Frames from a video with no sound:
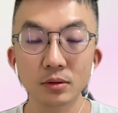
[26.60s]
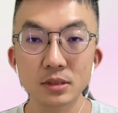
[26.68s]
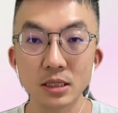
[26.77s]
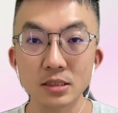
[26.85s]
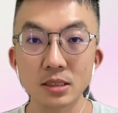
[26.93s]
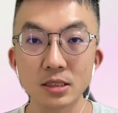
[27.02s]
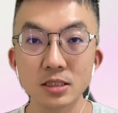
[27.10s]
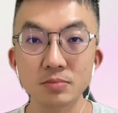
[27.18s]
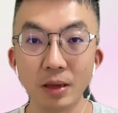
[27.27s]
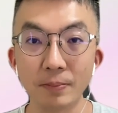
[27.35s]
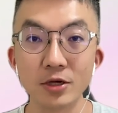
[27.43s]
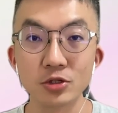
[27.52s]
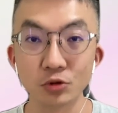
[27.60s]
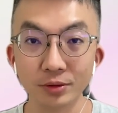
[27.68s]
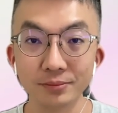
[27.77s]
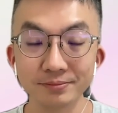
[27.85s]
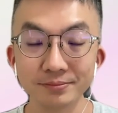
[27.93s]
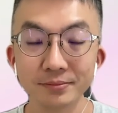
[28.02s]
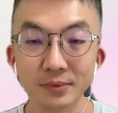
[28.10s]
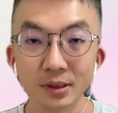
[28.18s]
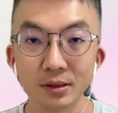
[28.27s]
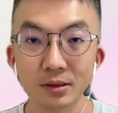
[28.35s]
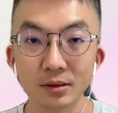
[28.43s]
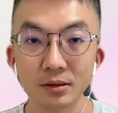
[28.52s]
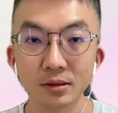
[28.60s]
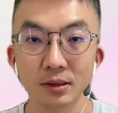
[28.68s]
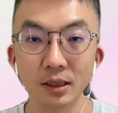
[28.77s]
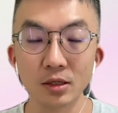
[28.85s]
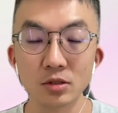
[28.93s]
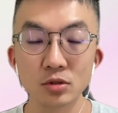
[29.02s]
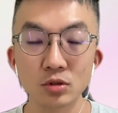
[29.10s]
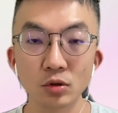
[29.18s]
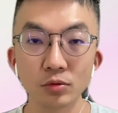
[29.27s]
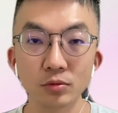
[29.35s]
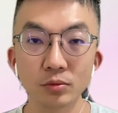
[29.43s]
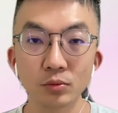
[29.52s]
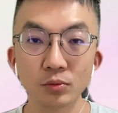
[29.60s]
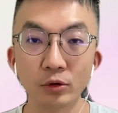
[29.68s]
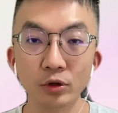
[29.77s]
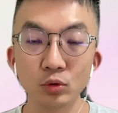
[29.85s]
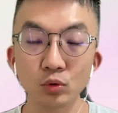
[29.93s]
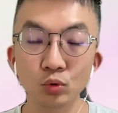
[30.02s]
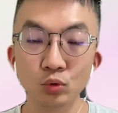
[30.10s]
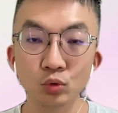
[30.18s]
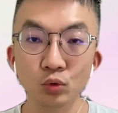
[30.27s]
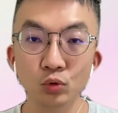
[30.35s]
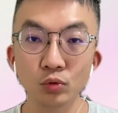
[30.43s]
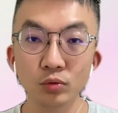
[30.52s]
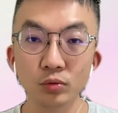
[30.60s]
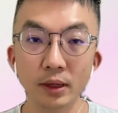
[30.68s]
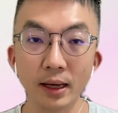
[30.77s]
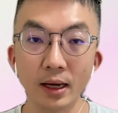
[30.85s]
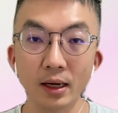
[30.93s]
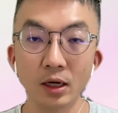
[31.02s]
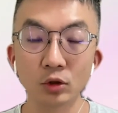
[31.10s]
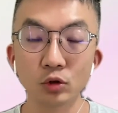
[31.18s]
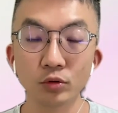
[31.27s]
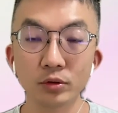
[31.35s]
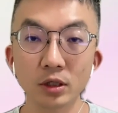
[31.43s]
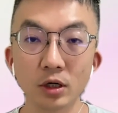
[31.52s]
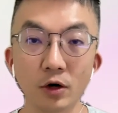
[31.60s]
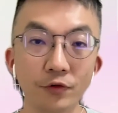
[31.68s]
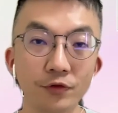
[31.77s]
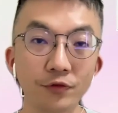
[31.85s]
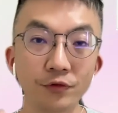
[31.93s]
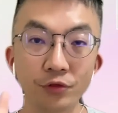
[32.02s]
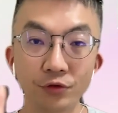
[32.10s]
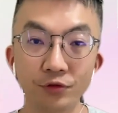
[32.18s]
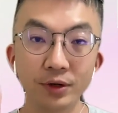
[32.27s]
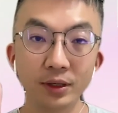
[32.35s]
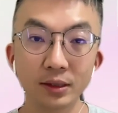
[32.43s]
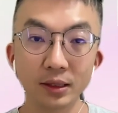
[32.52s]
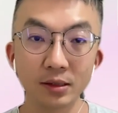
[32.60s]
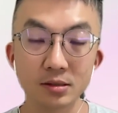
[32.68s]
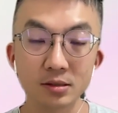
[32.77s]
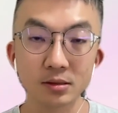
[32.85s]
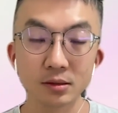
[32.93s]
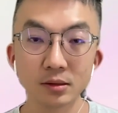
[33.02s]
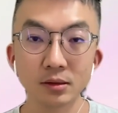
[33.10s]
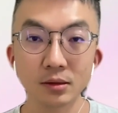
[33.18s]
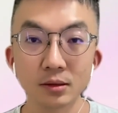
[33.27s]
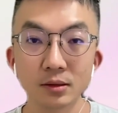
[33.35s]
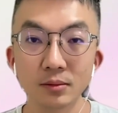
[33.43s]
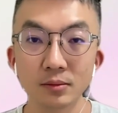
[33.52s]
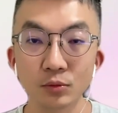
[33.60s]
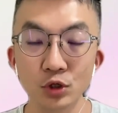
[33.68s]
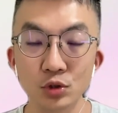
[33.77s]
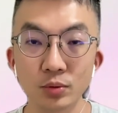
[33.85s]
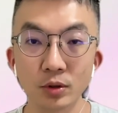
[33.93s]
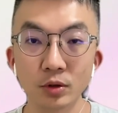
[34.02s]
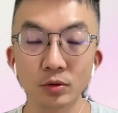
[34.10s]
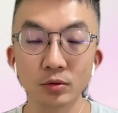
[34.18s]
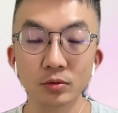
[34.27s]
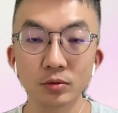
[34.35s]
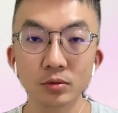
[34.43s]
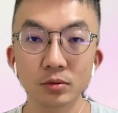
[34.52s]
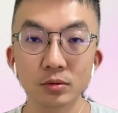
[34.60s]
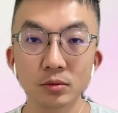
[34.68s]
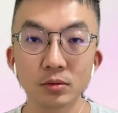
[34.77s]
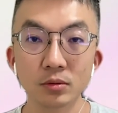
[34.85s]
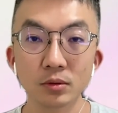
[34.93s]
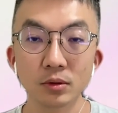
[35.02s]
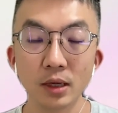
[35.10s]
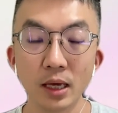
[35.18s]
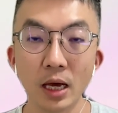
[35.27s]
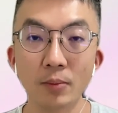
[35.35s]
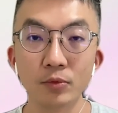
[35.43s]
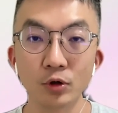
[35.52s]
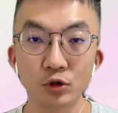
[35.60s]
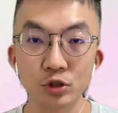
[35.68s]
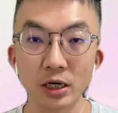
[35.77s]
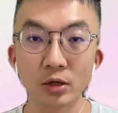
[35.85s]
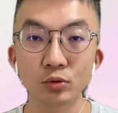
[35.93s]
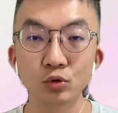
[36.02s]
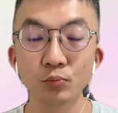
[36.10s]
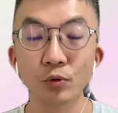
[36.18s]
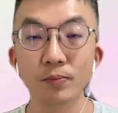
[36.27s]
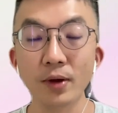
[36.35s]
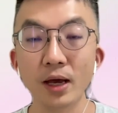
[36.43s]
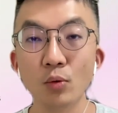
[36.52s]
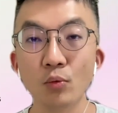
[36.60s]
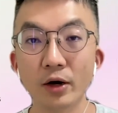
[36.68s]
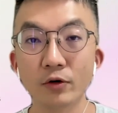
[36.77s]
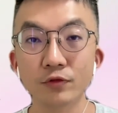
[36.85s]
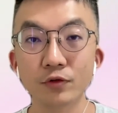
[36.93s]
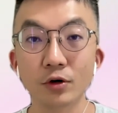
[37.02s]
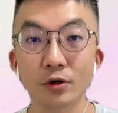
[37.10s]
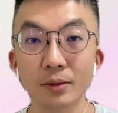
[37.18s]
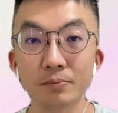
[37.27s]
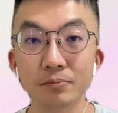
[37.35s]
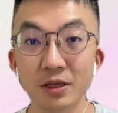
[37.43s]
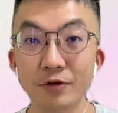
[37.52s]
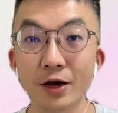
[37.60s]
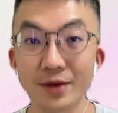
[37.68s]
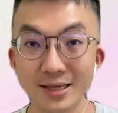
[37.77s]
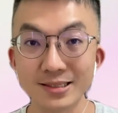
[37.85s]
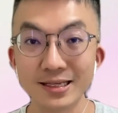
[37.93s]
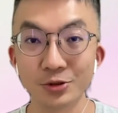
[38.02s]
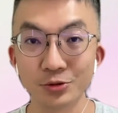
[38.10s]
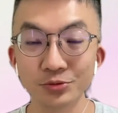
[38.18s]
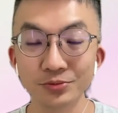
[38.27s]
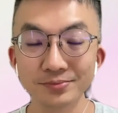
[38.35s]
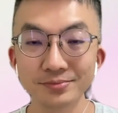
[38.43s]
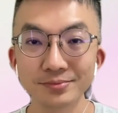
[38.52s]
scissors, paper, stone. Okay, so we are going to do a total of 3 things, which will help your child to prepare well for P5 SA2.